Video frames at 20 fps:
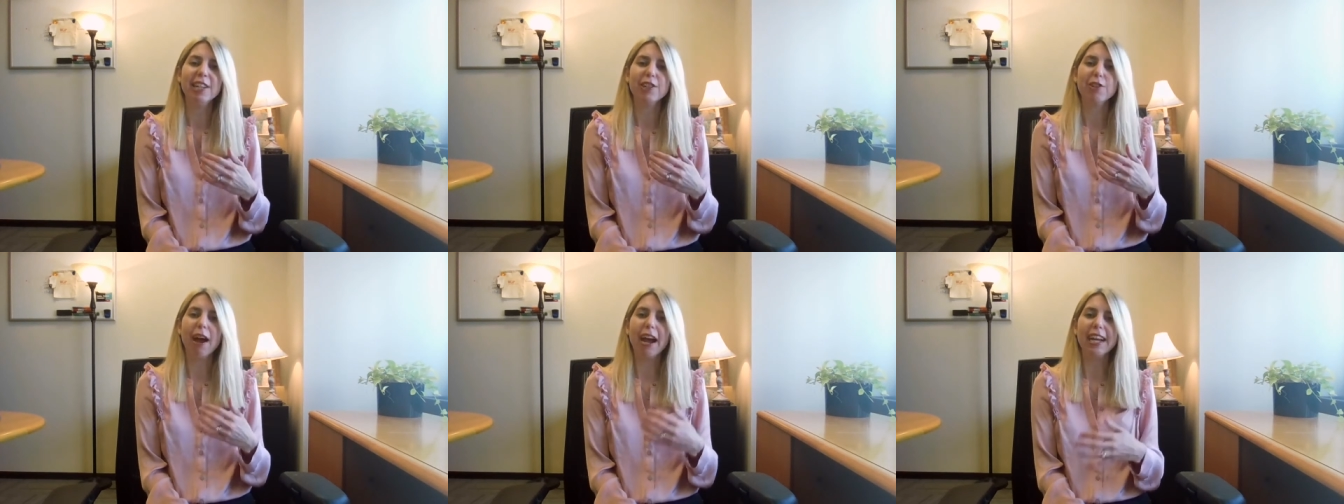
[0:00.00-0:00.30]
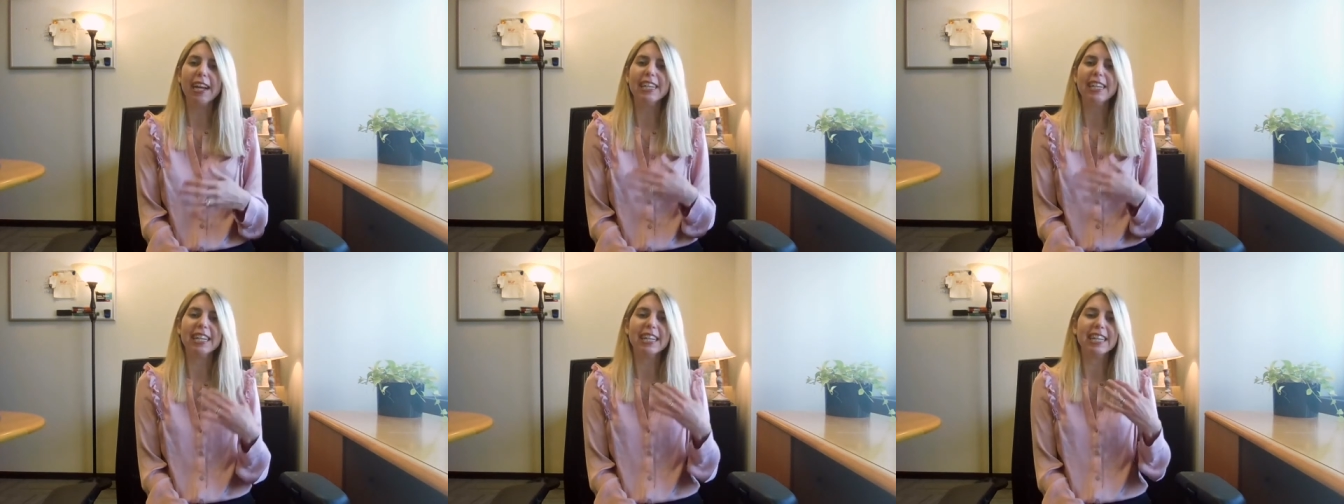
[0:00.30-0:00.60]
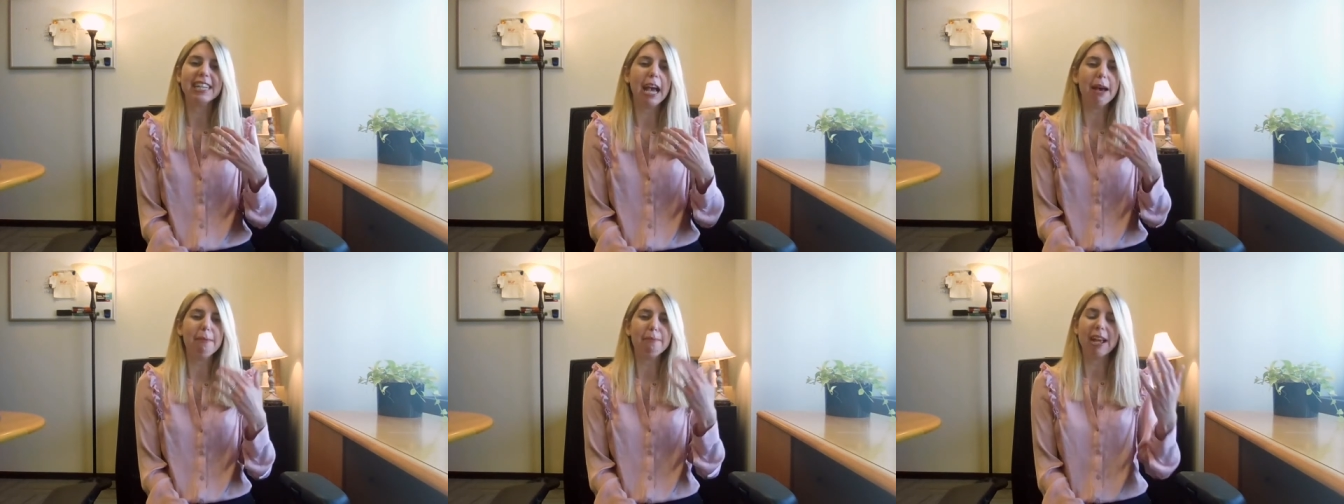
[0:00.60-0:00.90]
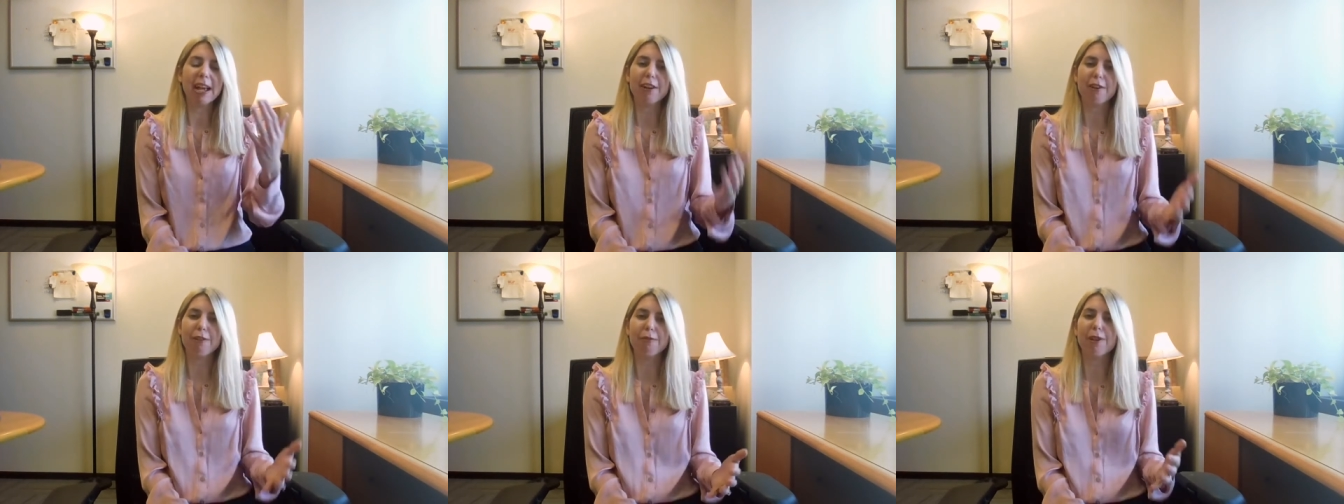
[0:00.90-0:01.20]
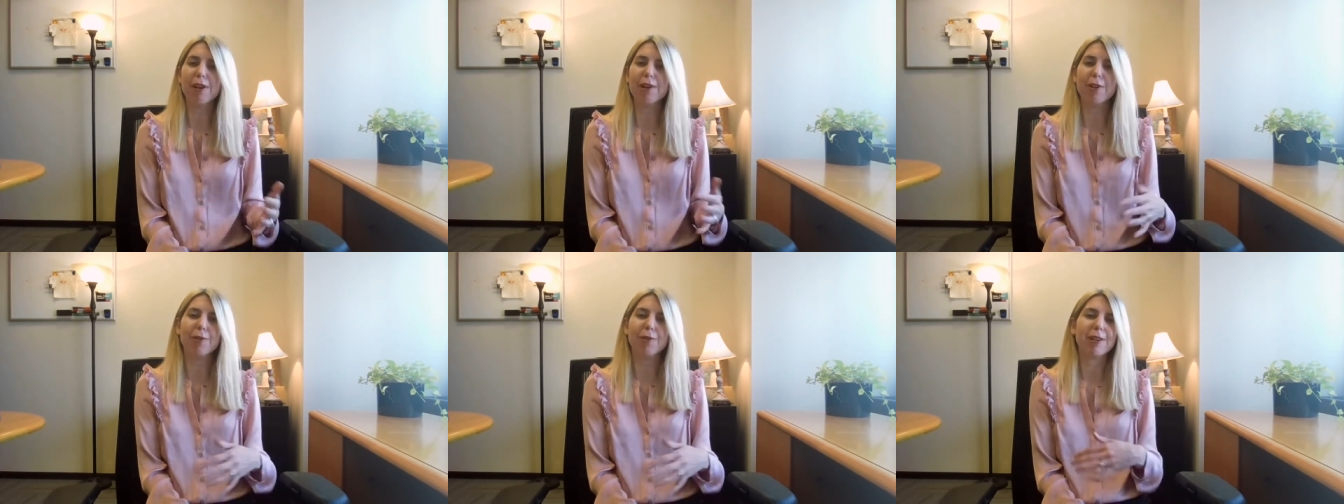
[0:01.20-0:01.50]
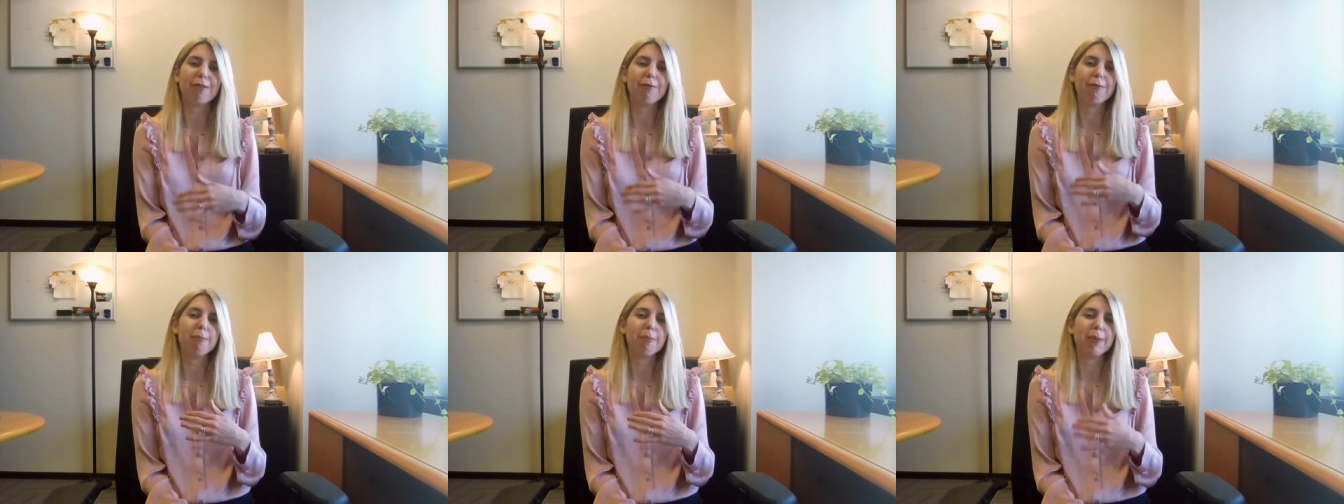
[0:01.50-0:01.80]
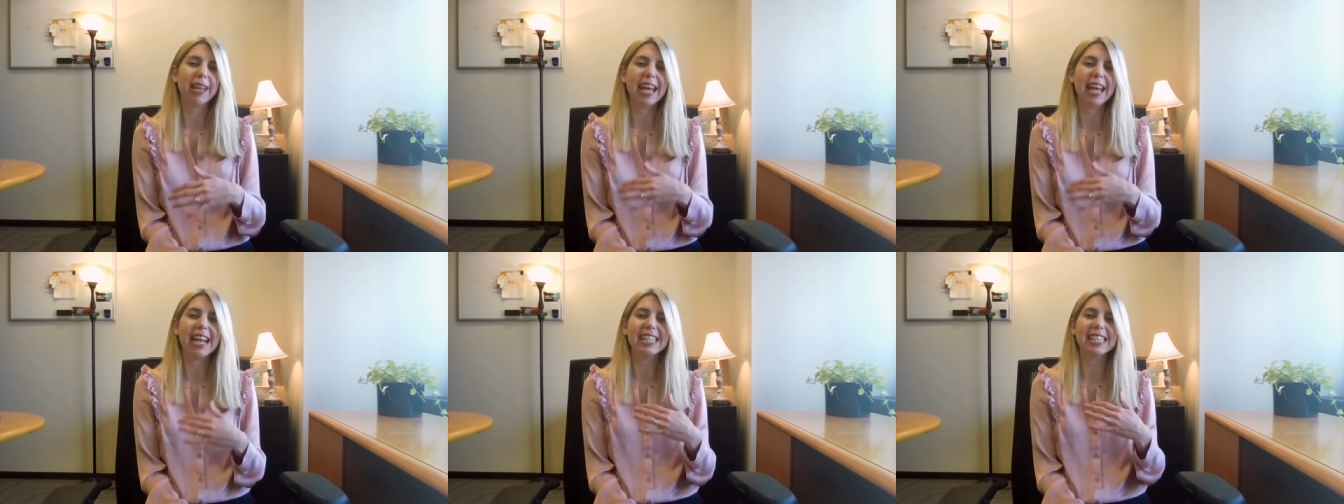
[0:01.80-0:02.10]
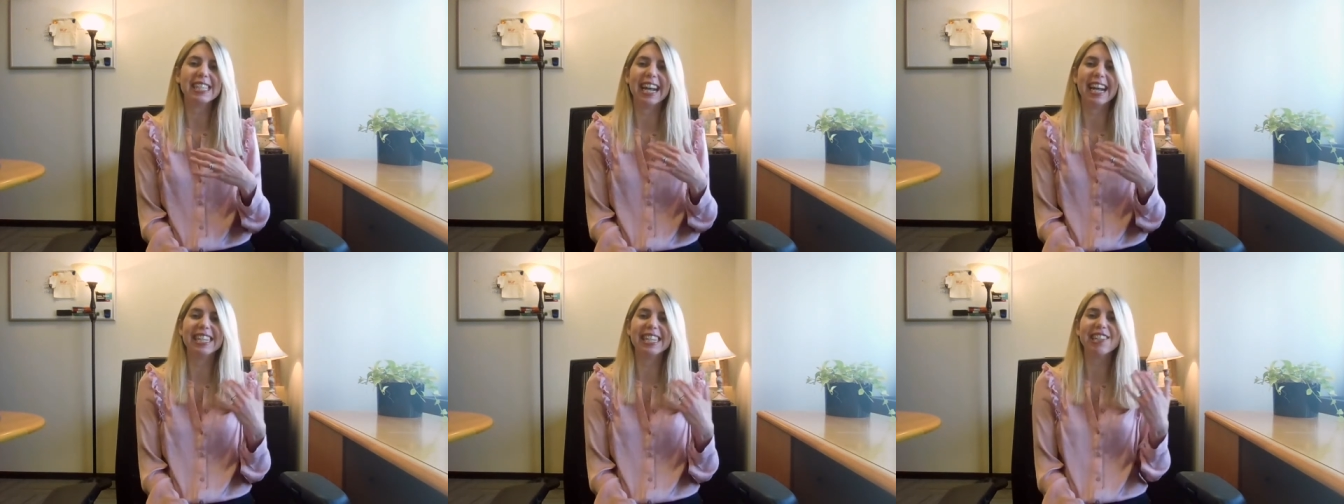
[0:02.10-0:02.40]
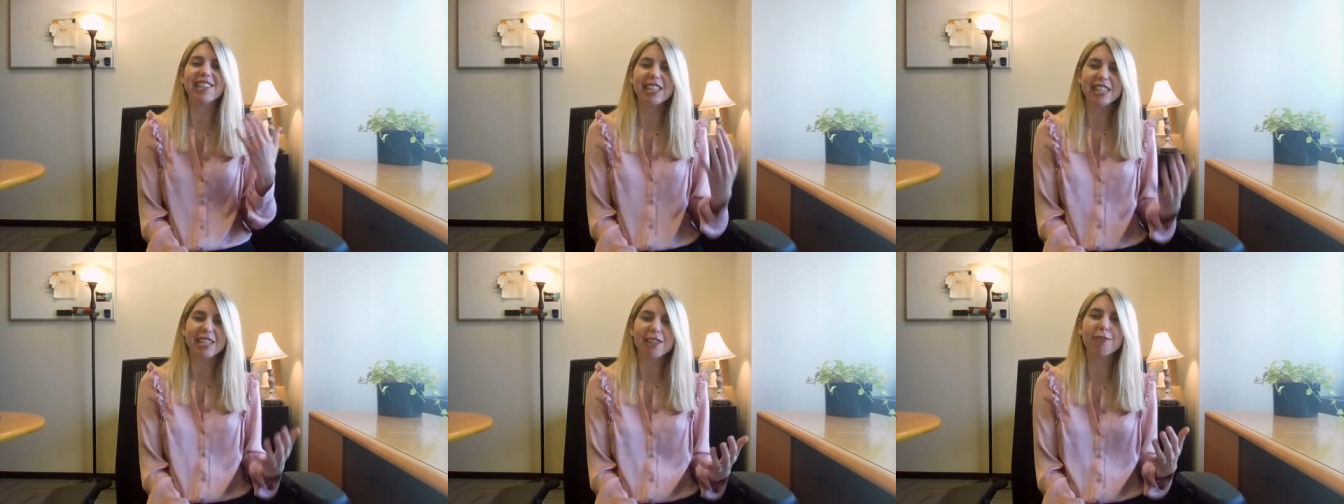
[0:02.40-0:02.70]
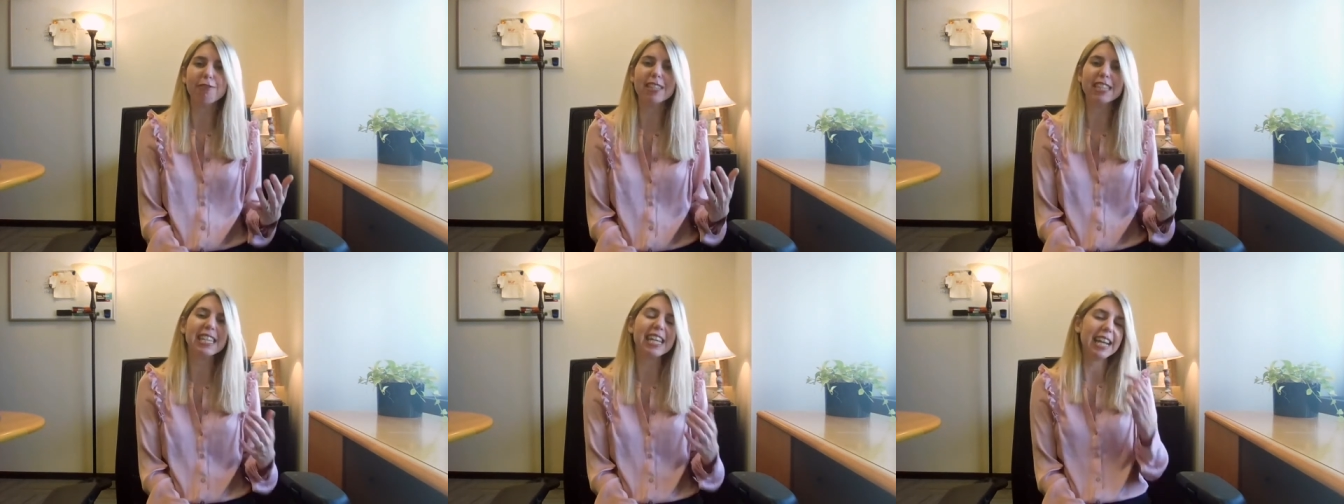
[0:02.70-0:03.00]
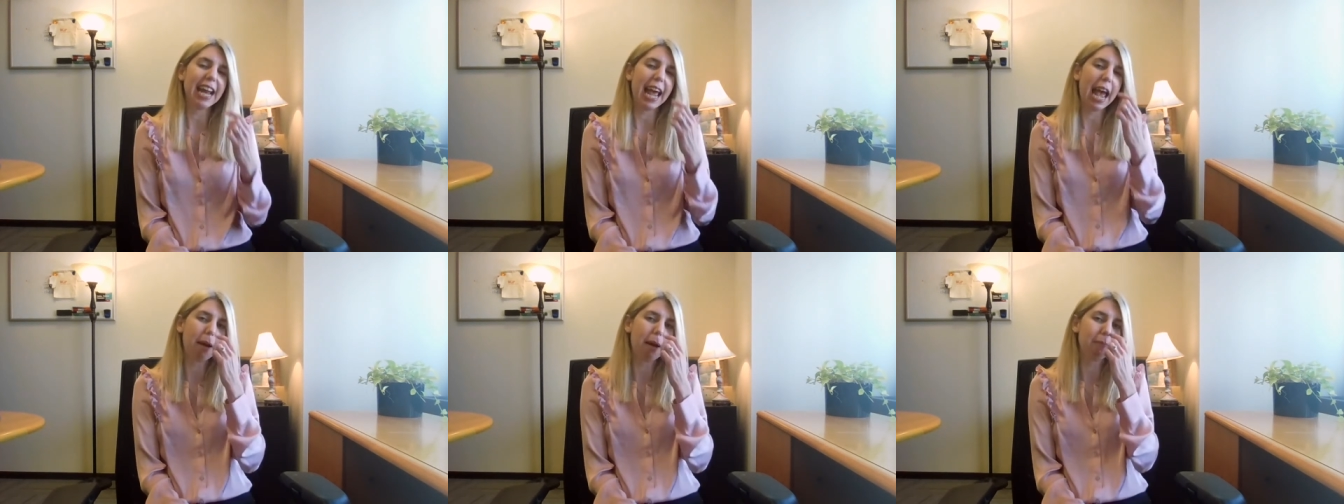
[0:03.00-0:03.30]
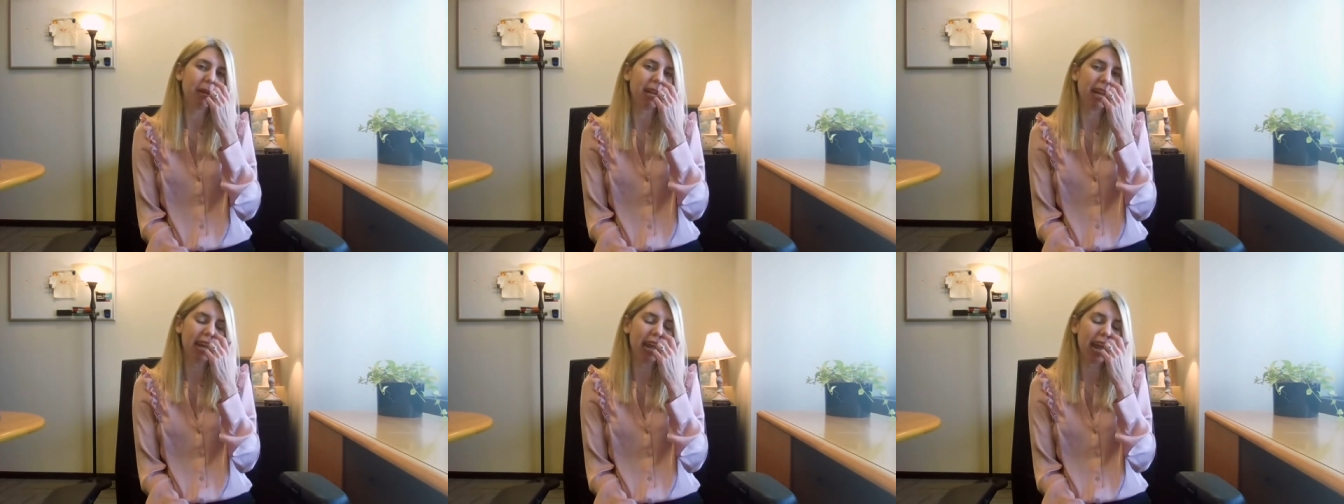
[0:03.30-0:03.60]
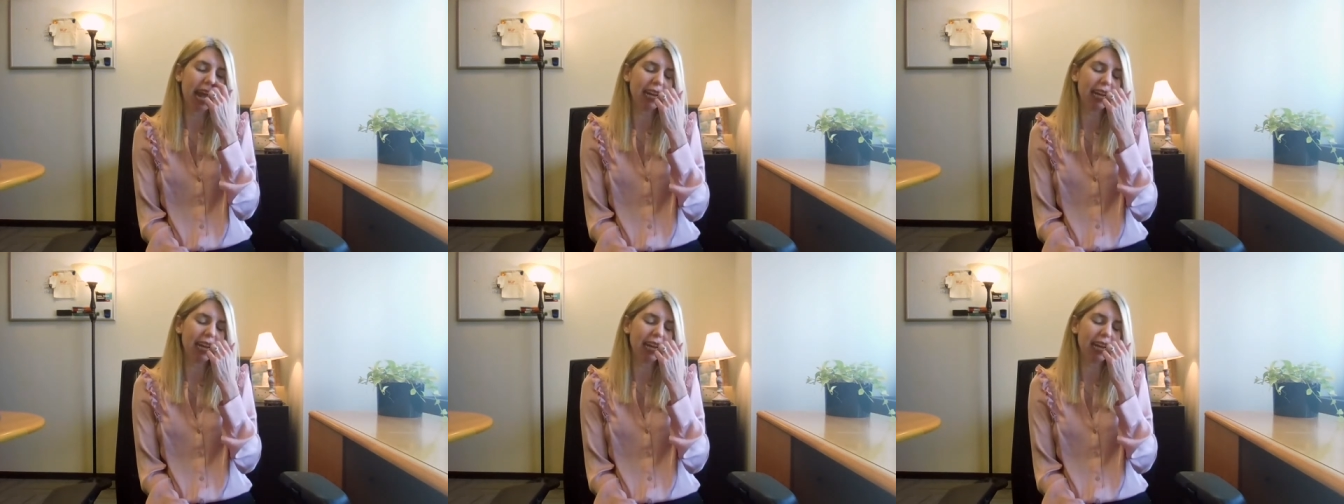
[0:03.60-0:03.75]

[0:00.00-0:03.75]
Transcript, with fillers: trying to get my career to a different place, and I just don't see it happening.